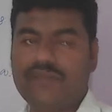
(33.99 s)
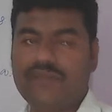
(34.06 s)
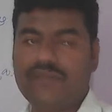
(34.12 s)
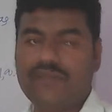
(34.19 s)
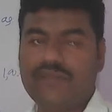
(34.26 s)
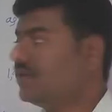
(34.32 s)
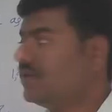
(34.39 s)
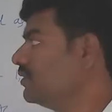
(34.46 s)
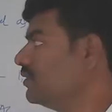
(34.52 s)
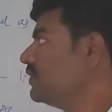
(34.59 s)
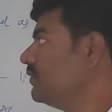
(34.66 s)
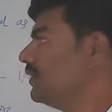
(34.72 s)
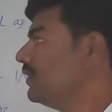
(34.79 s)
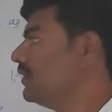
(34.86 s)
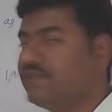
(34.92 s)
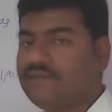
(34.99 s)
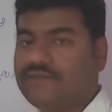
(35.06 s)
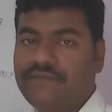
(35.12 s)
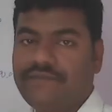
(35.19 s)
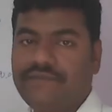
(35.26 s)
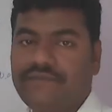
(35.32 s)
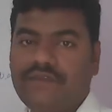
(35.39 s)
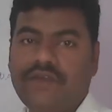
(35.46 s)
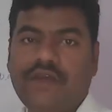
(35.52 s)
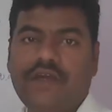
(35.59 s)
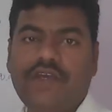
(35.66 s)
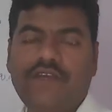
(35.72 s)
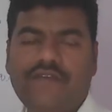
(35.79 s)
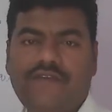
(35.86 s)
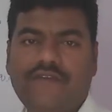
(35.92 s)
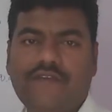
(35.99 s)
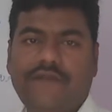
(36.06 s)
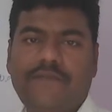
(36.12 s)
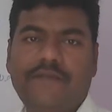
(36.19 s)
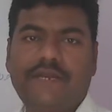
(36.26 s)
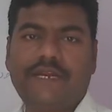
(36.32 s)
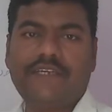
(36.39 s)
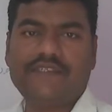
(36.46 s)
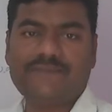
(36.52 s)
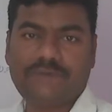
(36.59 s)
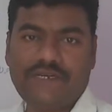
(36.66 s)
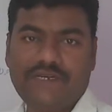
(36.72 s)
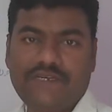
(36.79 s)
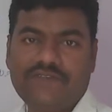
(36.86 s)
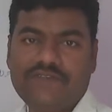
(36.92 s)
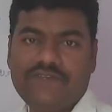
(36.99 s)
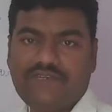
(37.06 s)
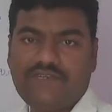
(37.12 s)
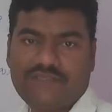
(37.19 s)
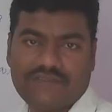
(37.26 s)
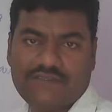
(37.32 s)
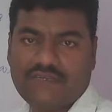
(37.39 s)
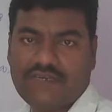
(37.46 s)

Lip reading: the first one is, if capital expenditure is